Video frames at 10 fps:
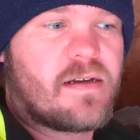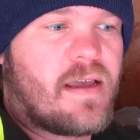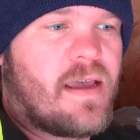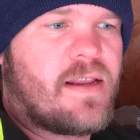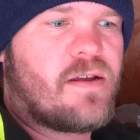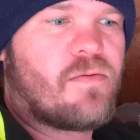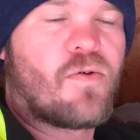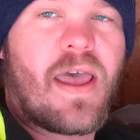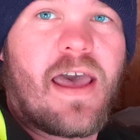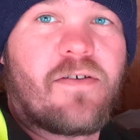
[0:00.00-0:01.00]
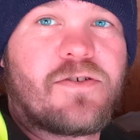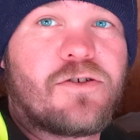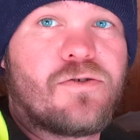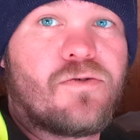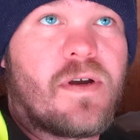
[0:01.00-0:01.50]
and you won't have
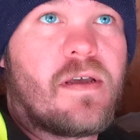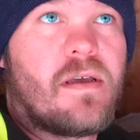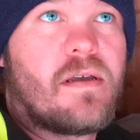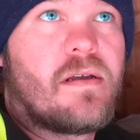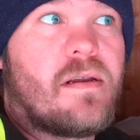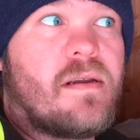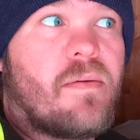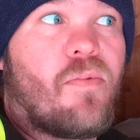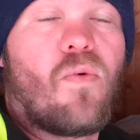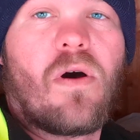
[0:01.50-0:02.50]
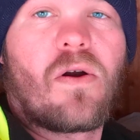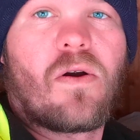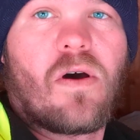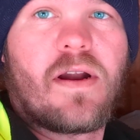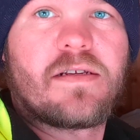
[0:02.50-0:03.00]
to dump water
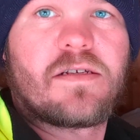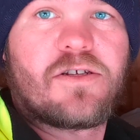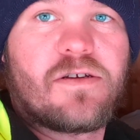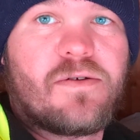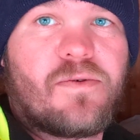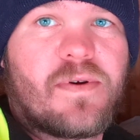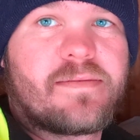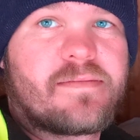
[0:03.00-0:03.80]
on it to